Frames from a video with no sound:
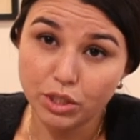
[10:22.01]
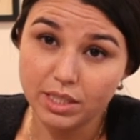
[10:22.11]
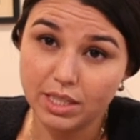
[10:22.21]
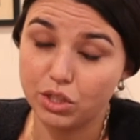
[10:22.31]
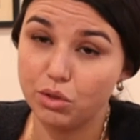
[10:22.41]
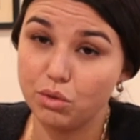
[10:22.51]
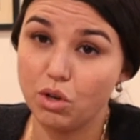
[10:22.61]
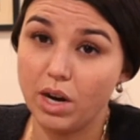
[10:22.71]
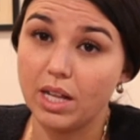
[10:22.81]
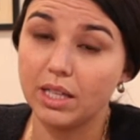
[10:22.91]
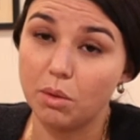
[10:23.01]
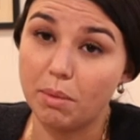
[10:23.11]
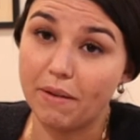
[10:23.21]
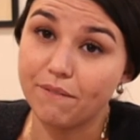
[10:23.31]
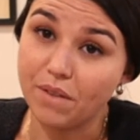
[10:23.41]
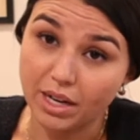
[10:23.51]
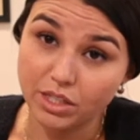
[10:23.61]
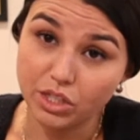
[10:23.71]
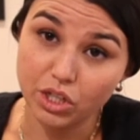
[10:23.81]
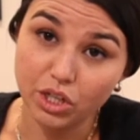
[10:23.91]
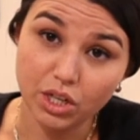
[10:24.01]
that do dry a little bit faster.